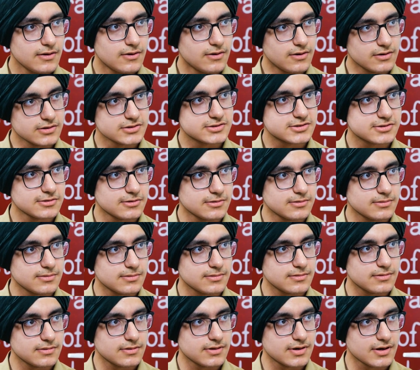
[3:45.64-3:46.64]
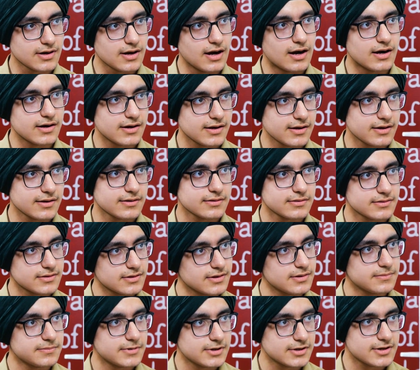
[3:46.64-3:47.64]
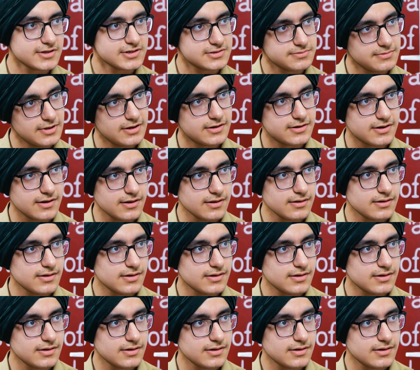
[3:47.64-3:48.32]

also regarding the British military.